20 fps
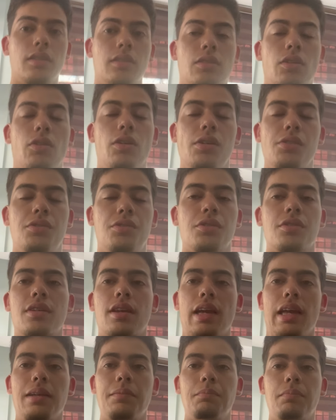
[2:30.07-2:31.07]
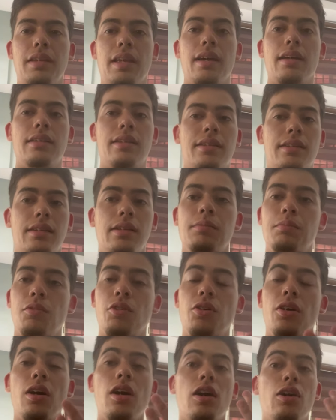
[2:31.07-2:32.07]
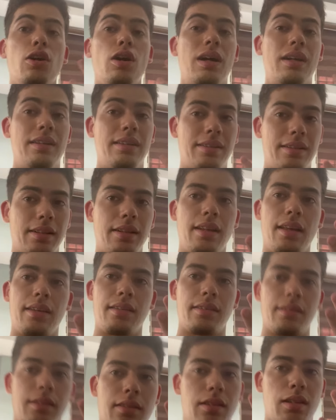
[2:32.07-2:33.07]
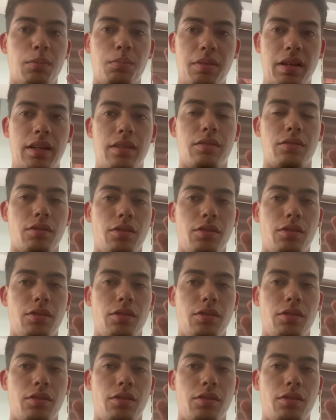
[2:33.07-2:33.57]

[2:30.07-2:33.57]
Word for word: it also can be a little more or a little less, it depends